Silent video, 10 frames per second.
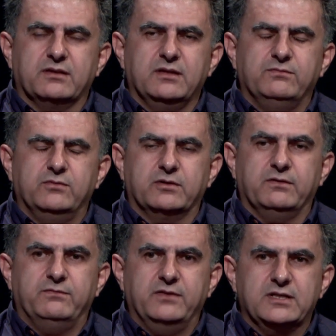I think for
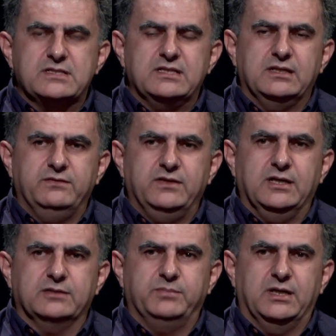a very significant